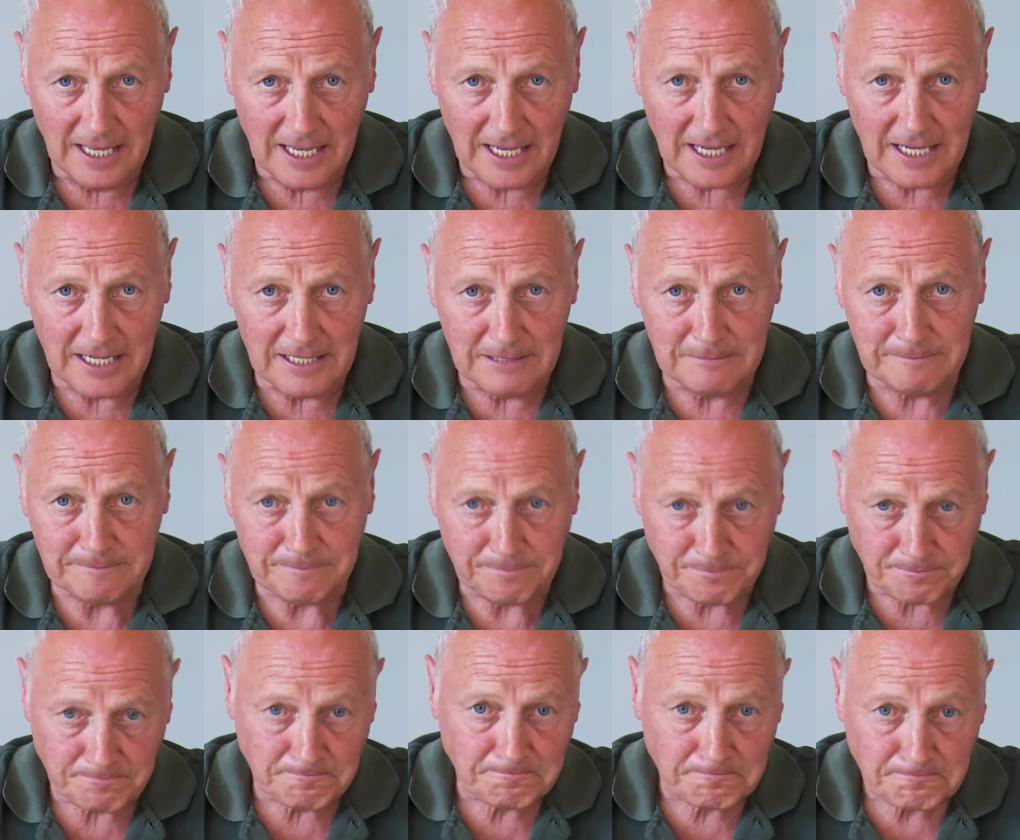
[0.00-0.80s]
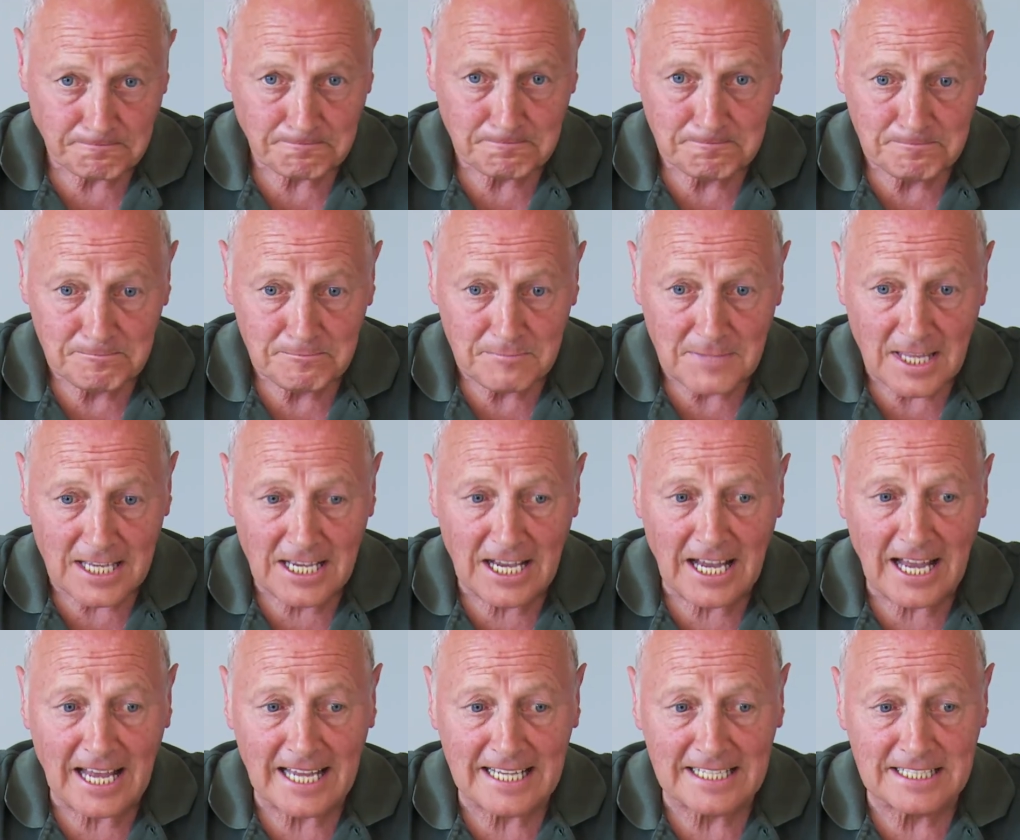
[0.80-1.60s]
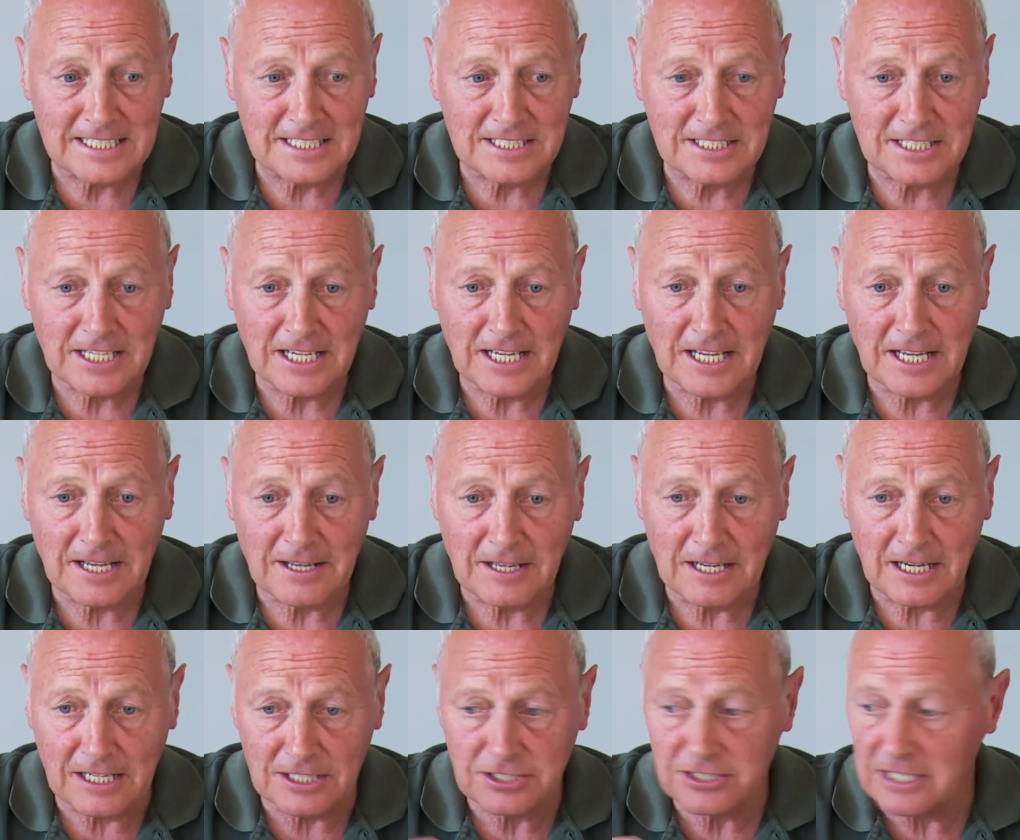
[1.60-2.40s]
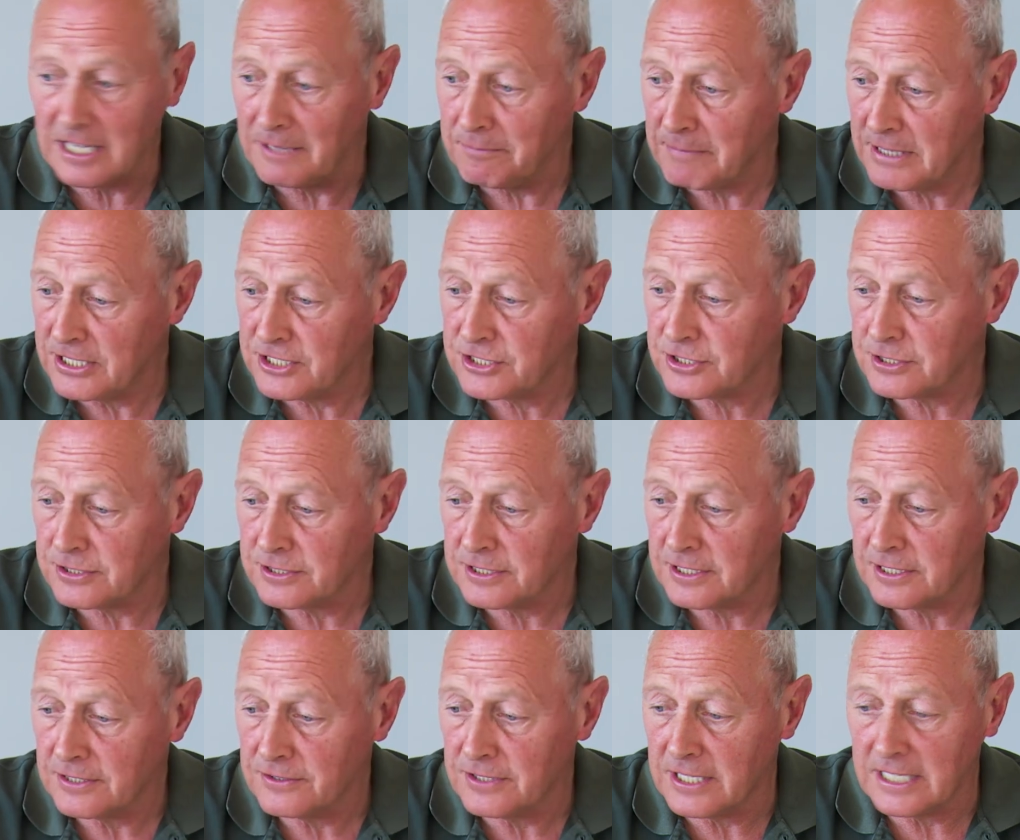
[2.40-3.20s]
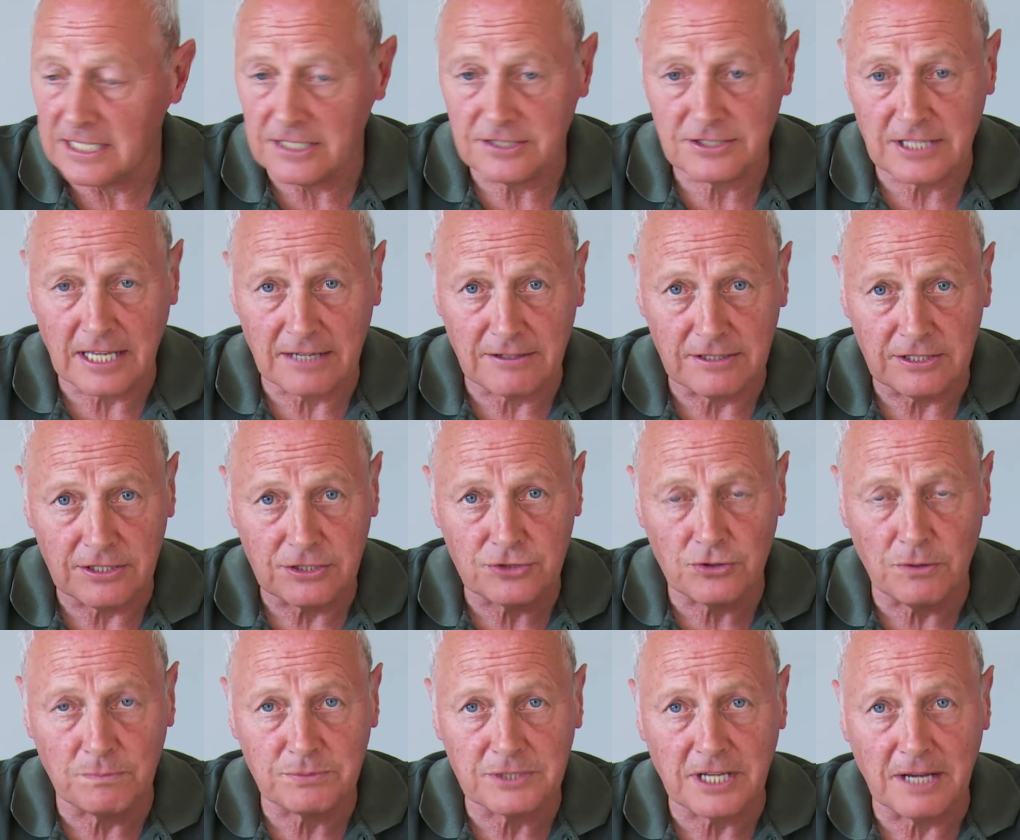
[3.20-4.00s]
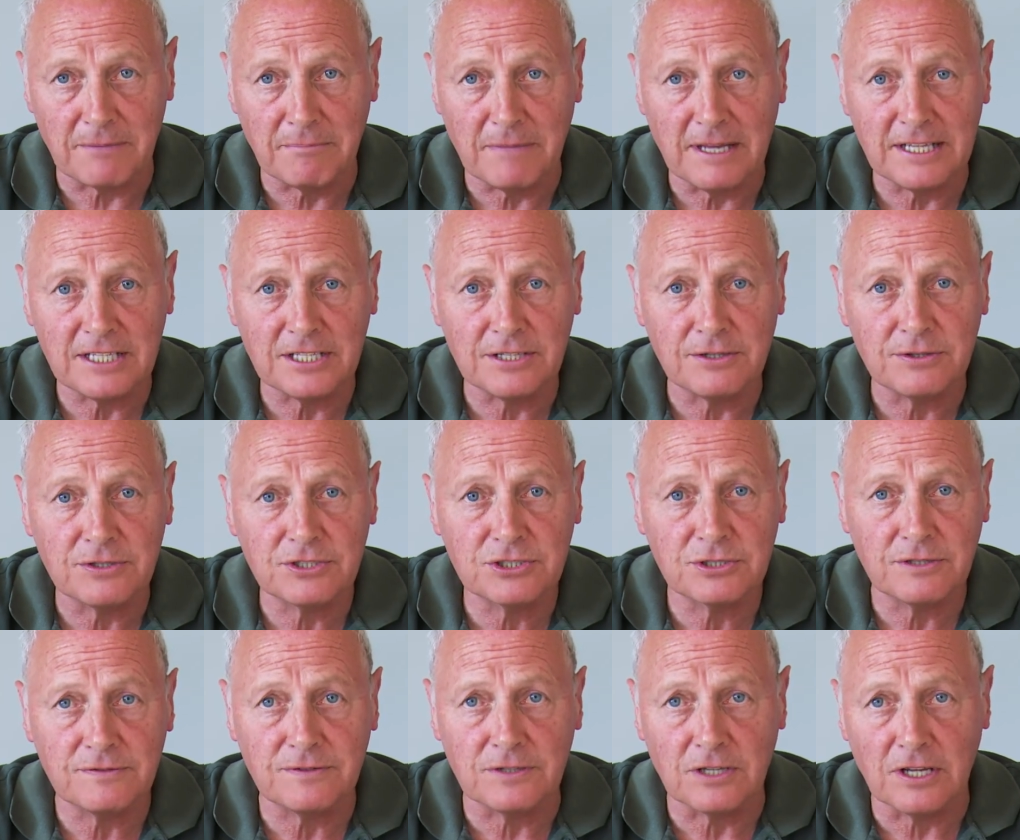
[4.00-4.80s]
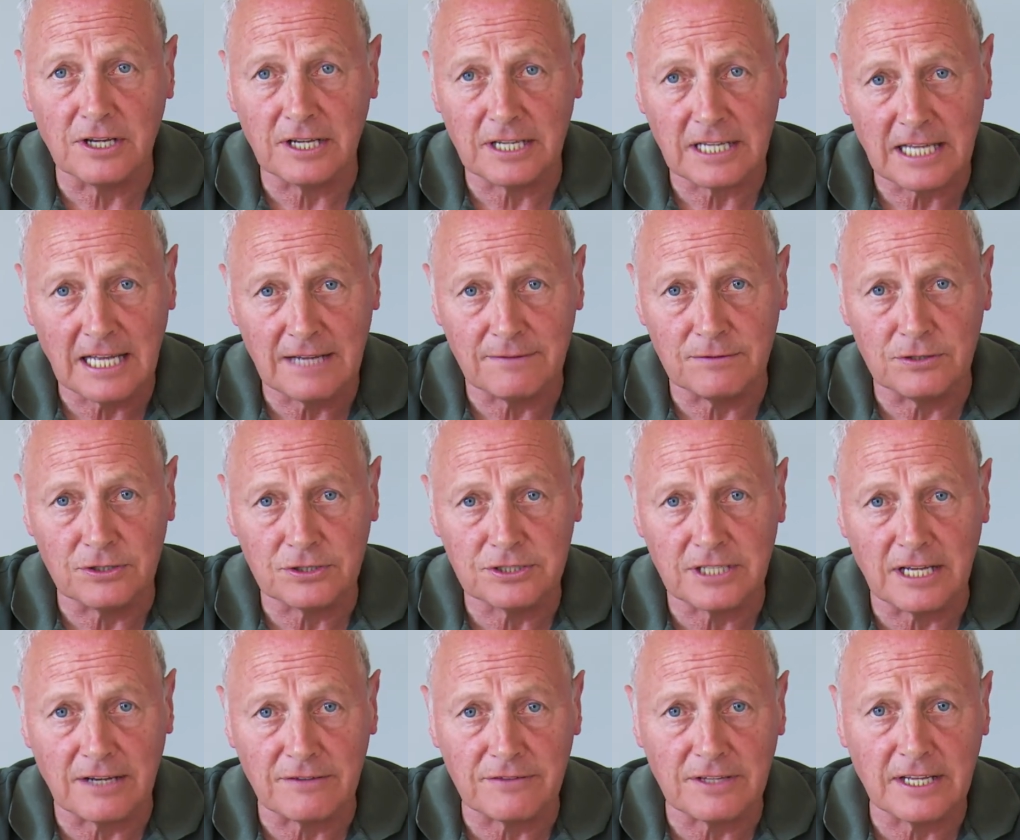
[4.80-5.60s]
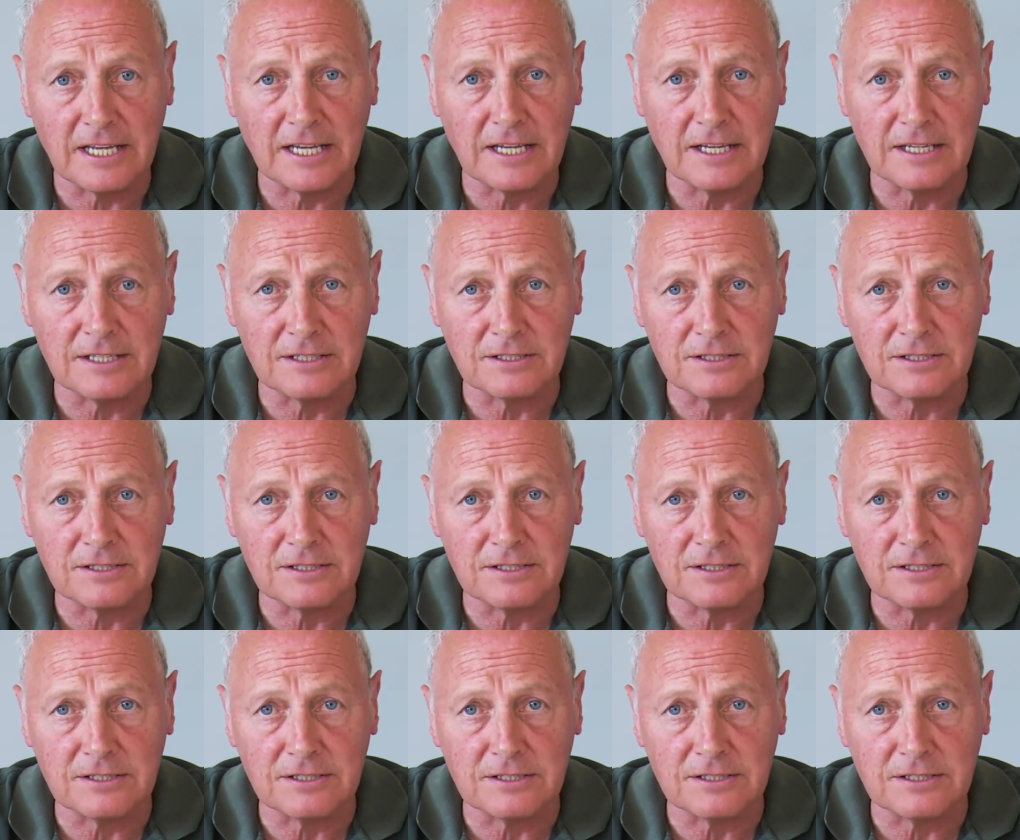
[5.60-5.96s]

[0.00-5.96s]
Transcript: Like I say, I've mentioned these down in the drop-down menu, so if you like, have a look down there.